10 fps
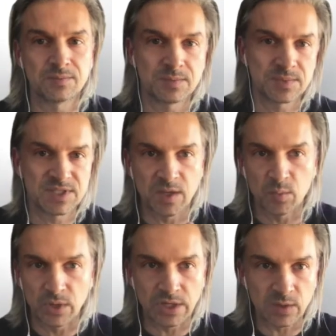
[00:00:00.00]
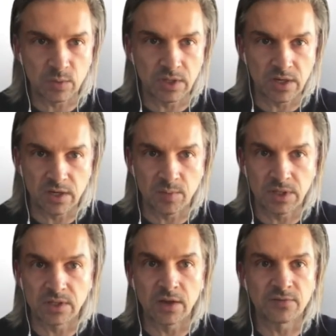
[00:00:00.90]
somewhat equal area,
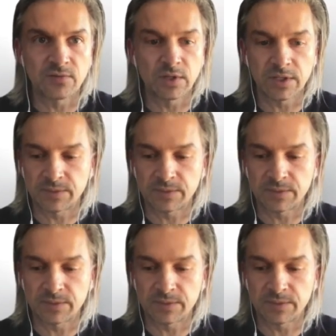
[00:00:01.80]
but not fully.